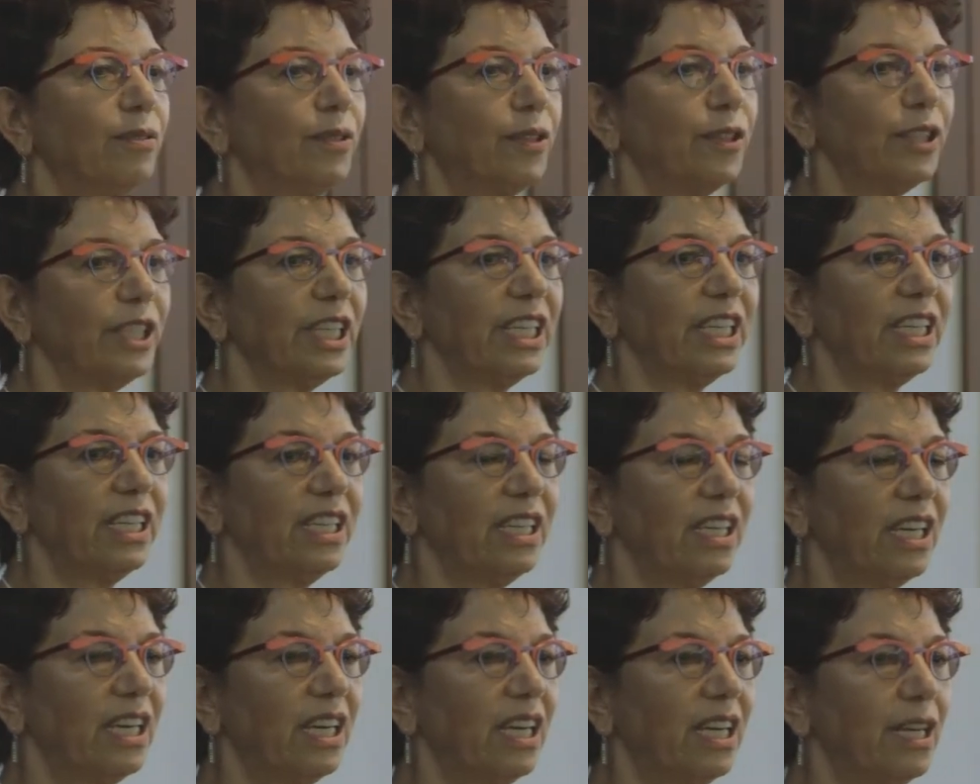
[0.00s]
for
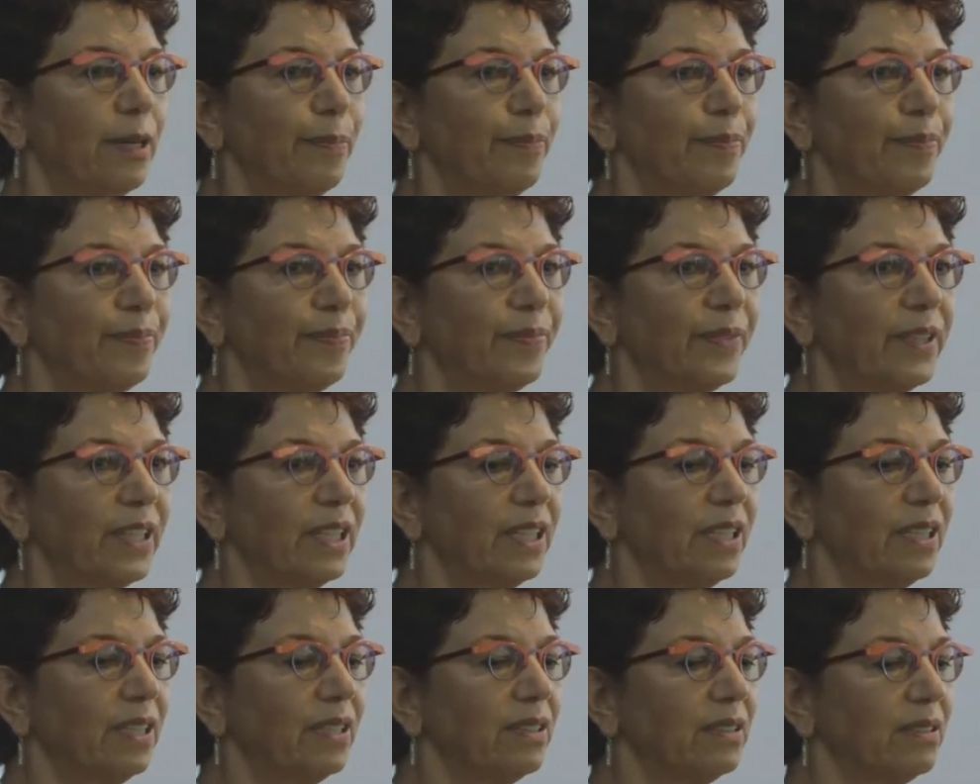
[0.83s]
to
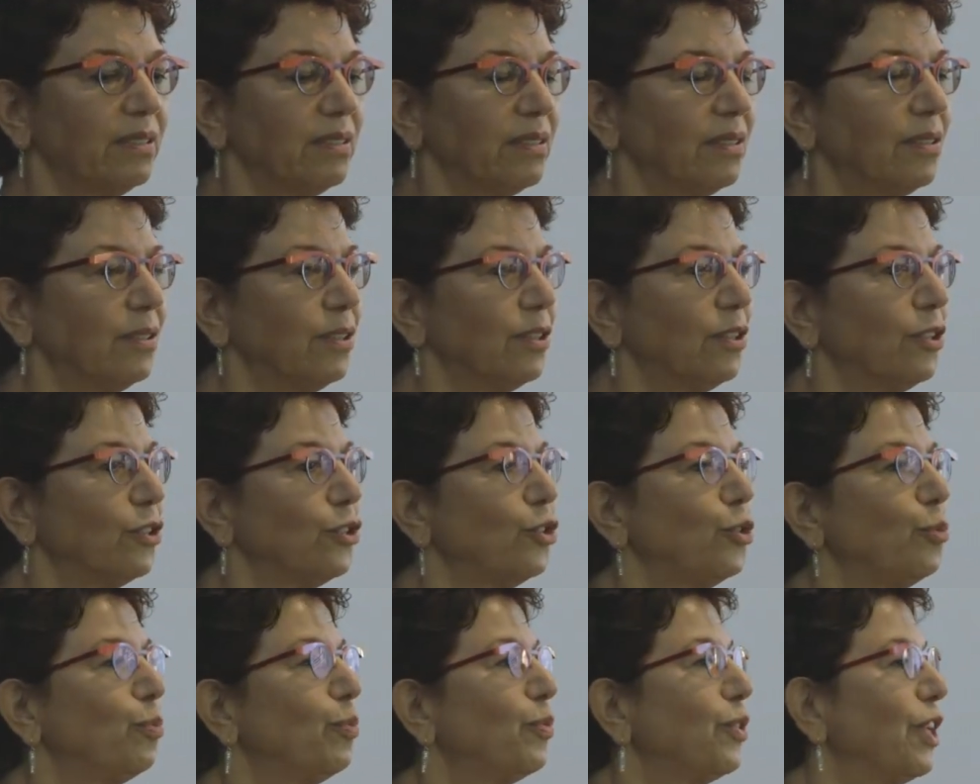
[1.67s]

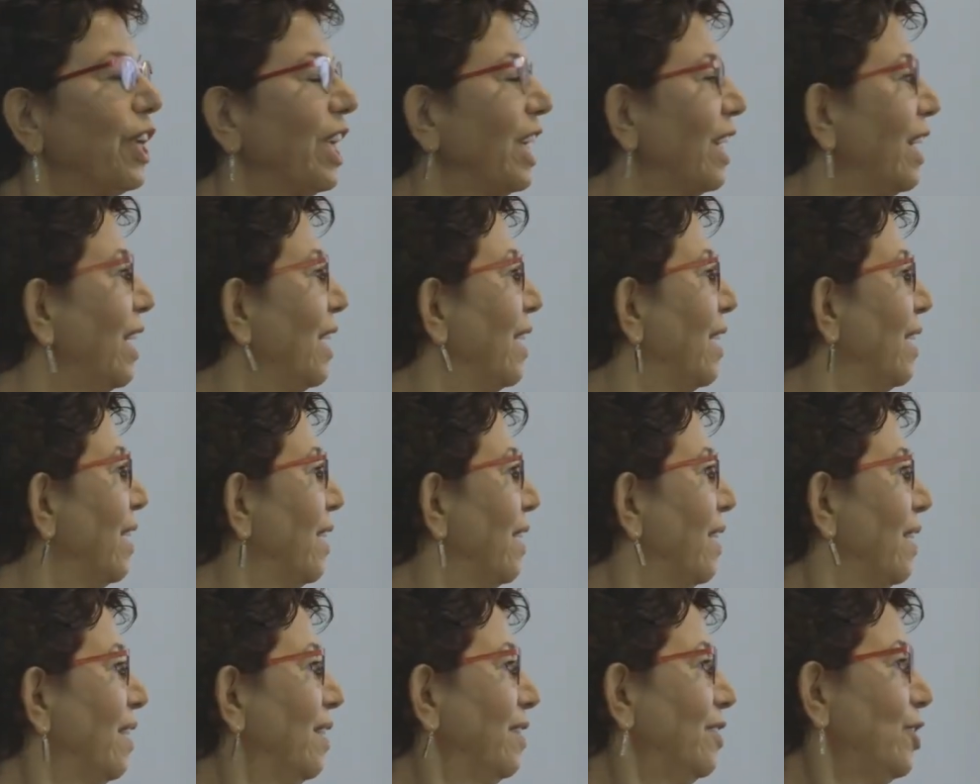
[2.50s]
bring
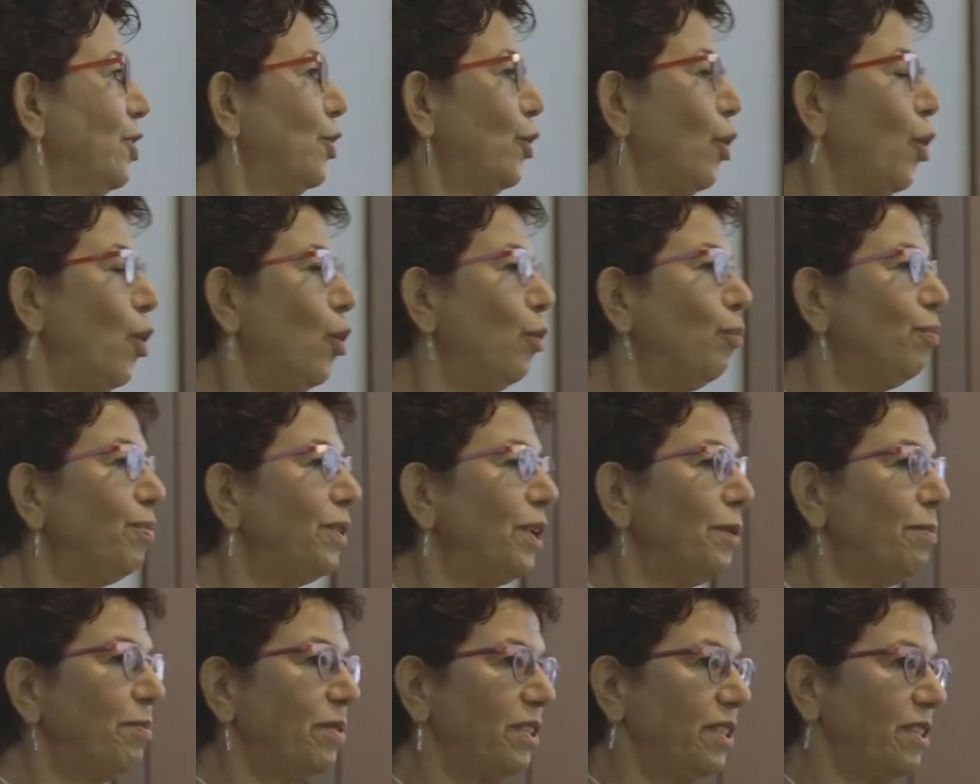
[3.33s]
their own
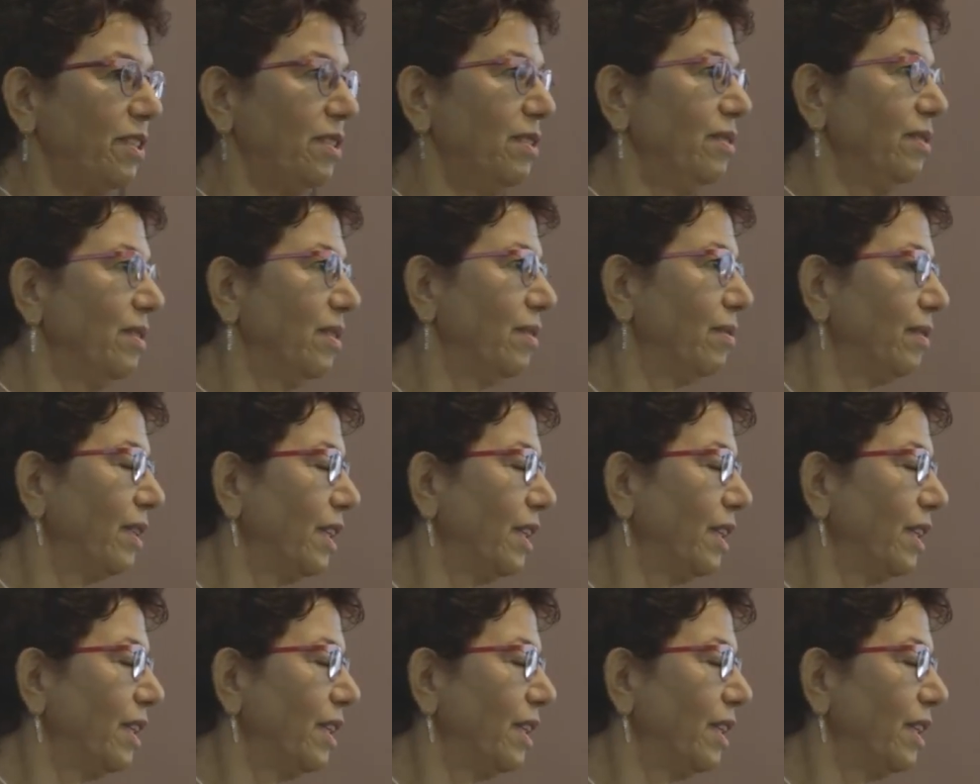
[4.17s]
people.